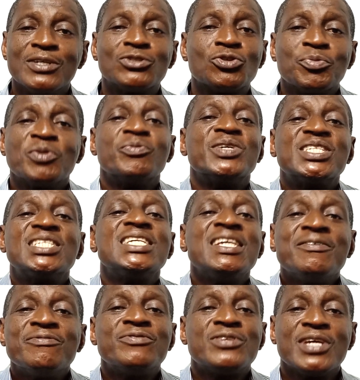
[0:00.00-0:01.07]
to be
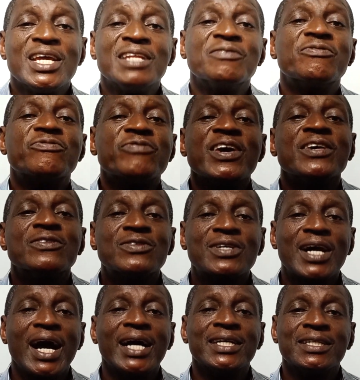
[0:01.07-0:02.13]
received in faith
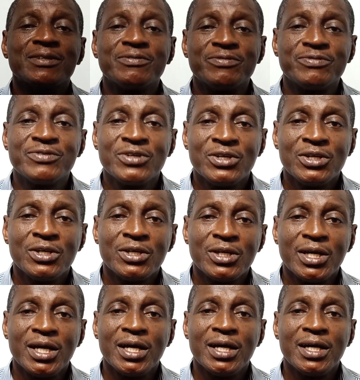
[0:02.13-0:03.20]
kind of
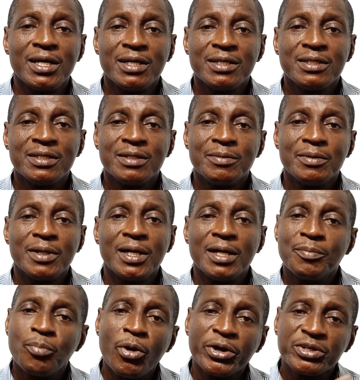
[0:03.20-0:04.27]
uh,
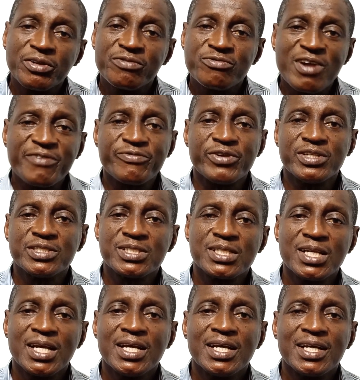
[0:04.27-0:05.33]
point of reference.
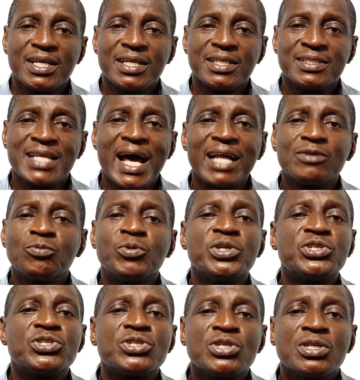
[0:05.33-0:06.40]
That
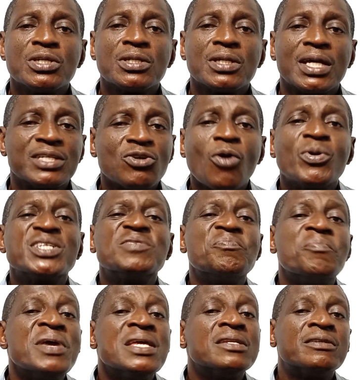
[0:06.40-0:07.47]
which has always
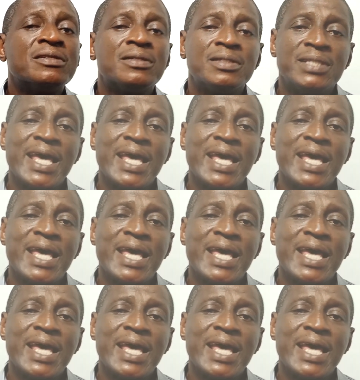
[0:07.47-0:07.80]
been